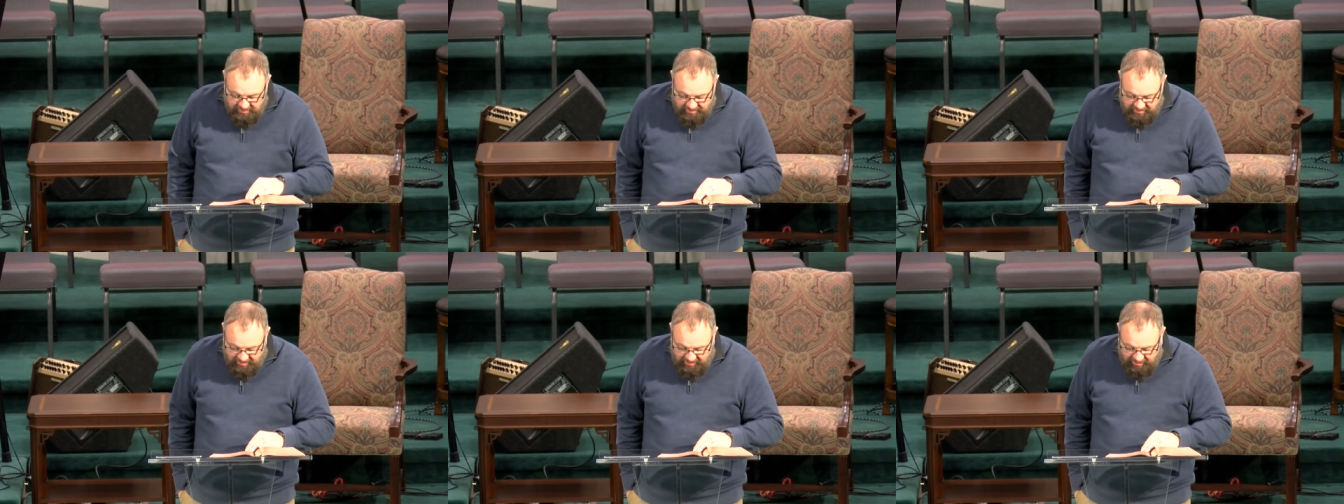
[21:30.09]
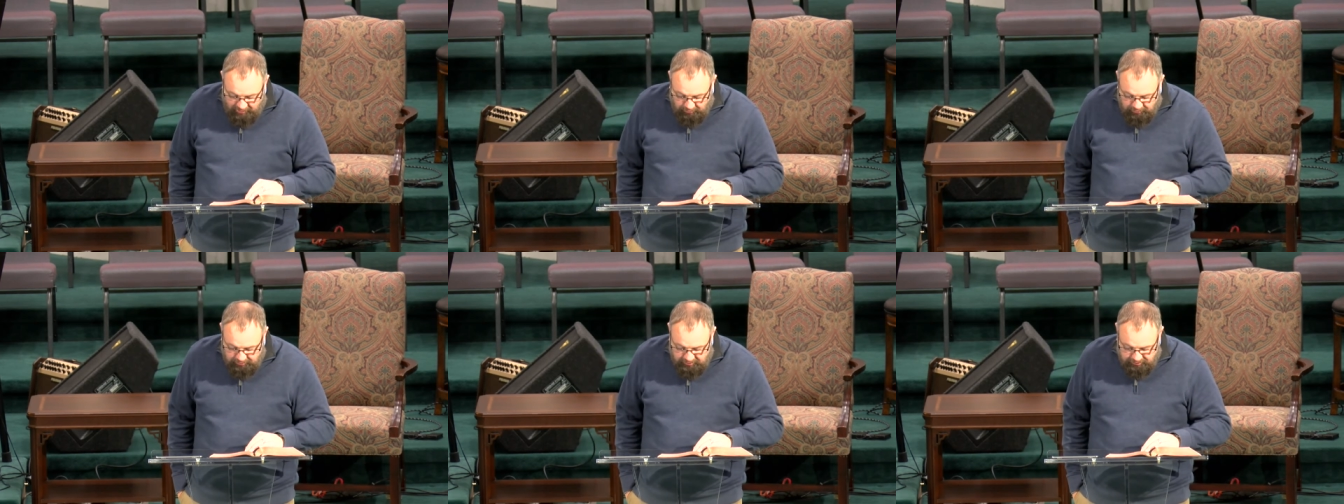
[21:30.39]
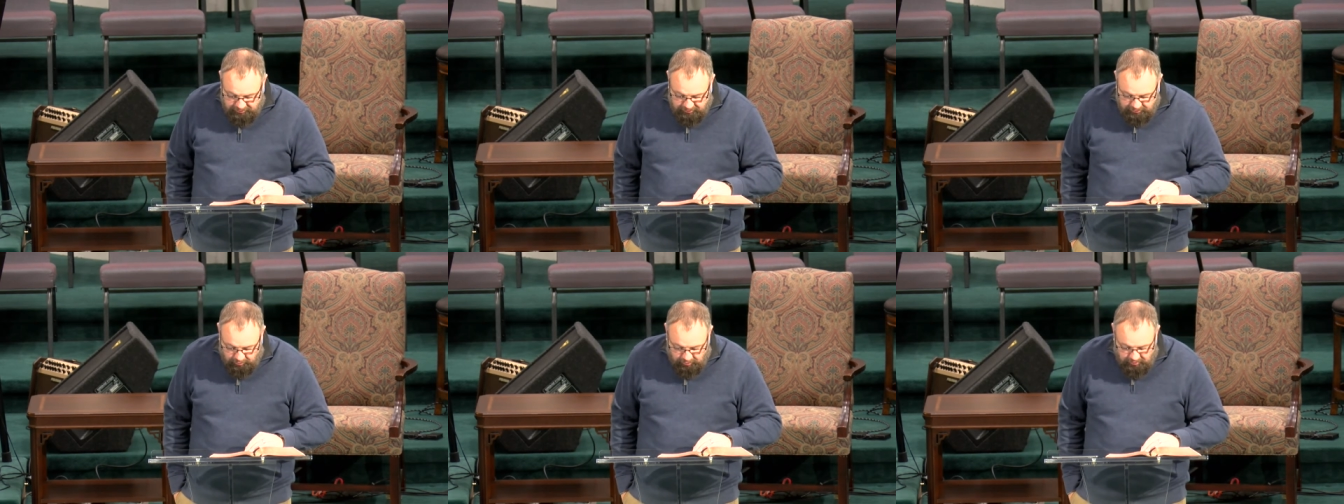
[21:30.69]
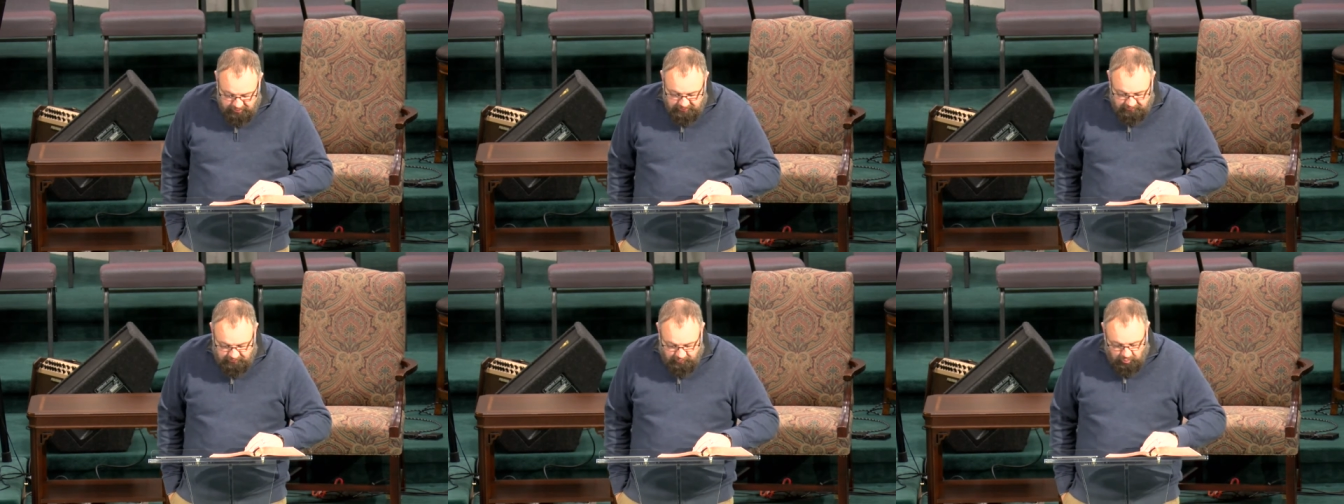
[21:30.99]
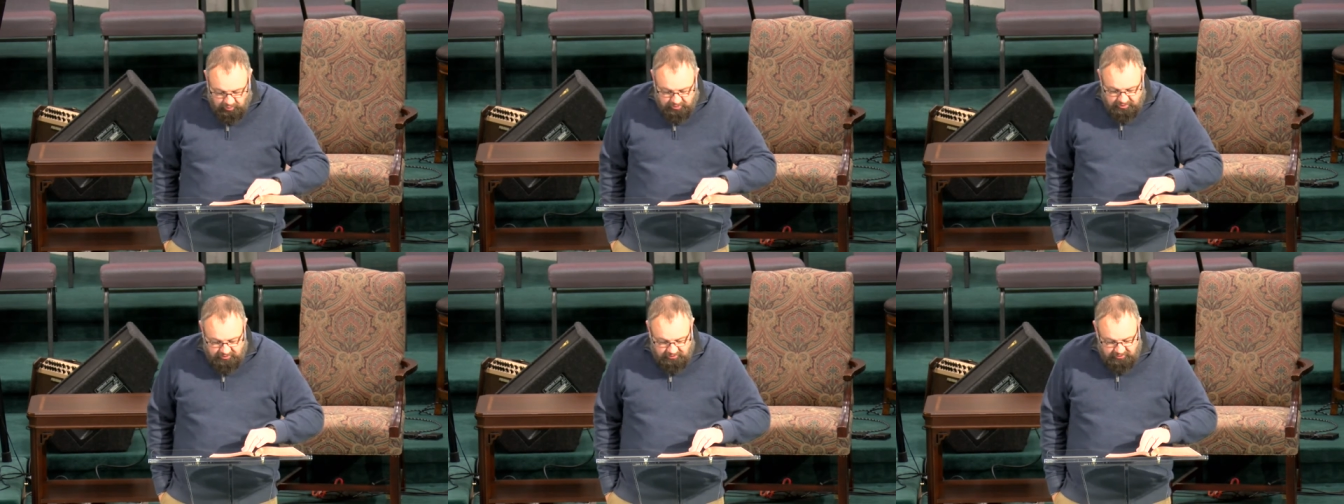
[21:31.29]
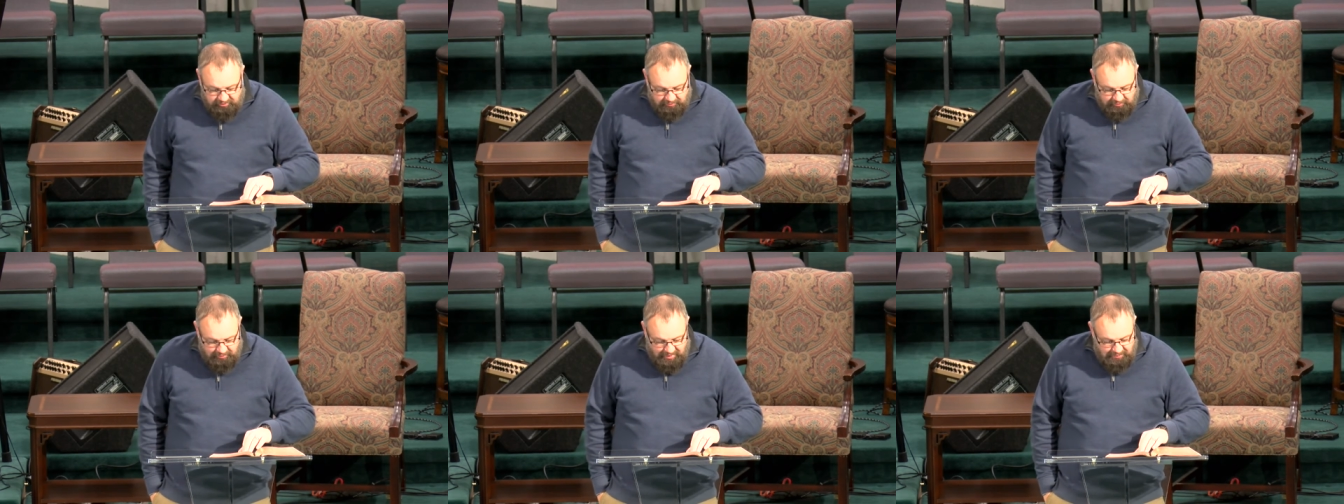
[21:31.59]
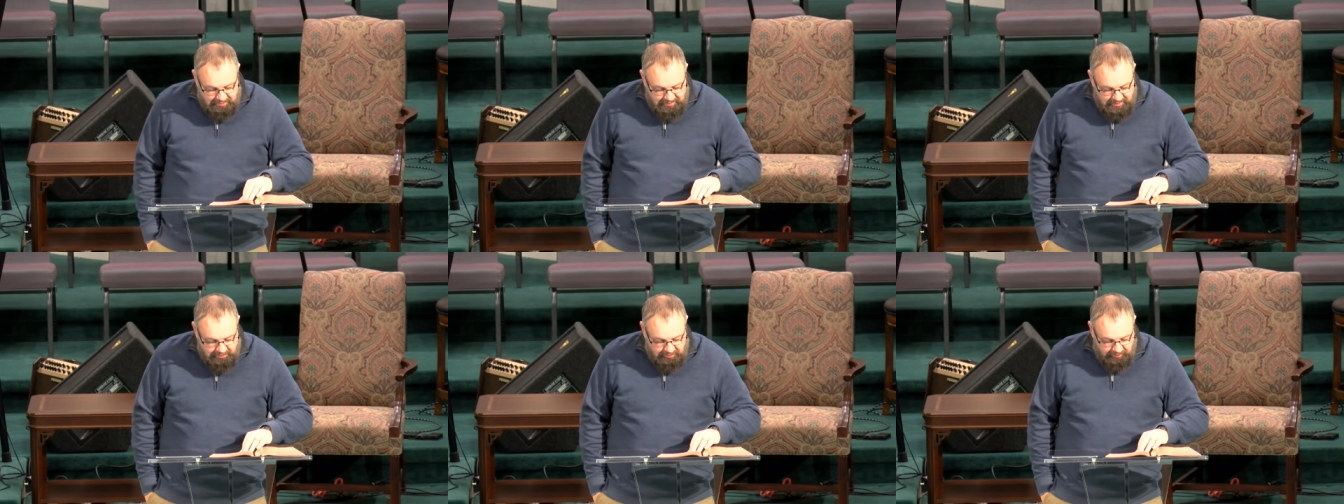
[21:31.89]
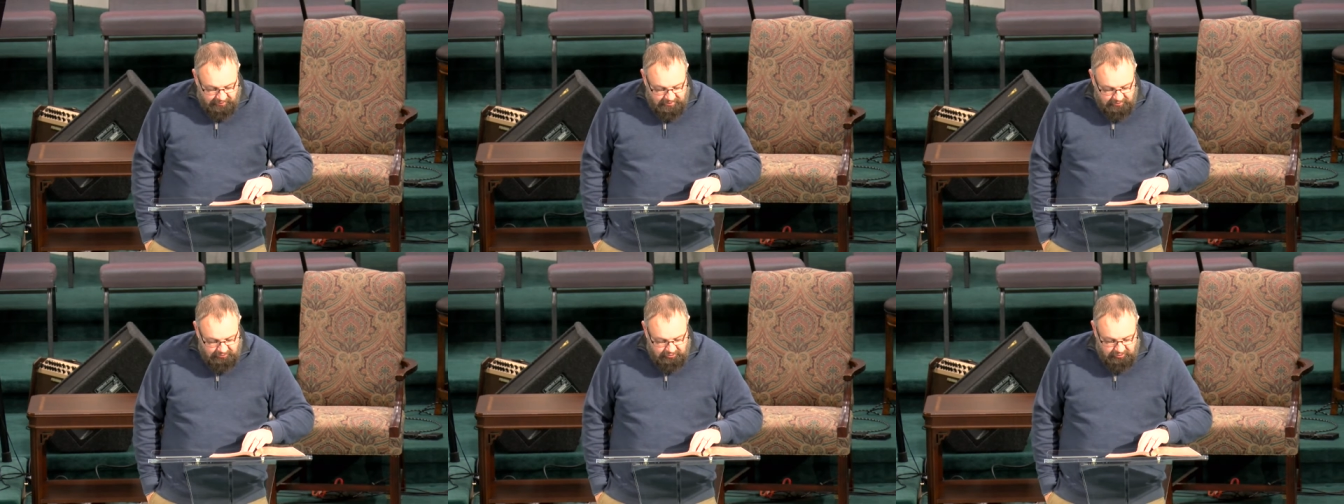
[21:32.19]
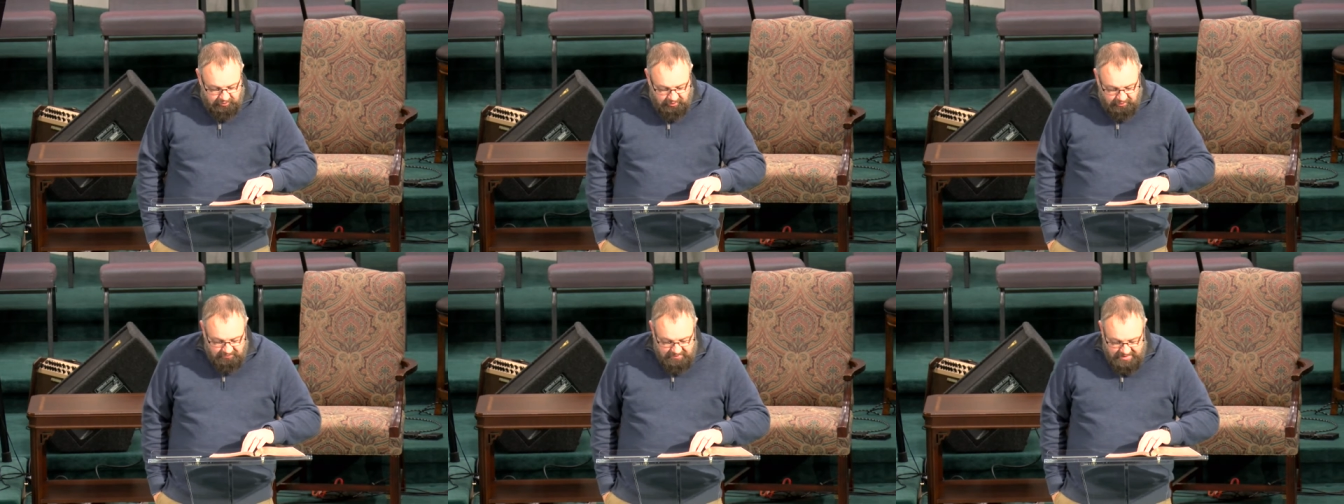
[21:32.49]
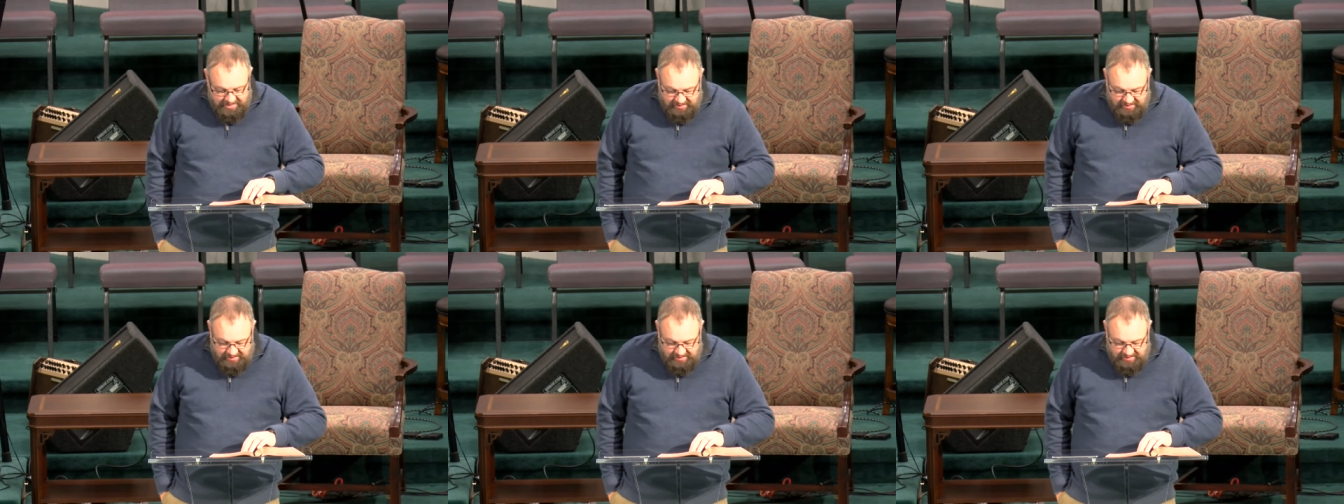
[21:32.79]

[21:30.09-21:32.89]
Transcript: I will restore the fortunes of my people Israel,